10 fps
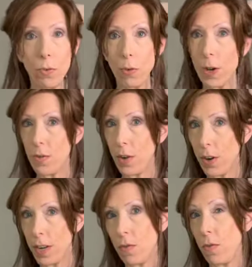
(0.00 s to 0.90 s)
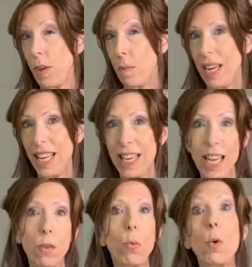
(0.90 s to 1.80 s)
for a very feminine
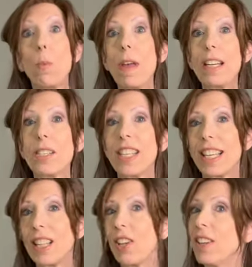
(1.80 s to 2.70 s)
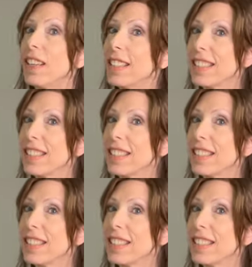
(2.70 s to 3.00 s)
and romantic look.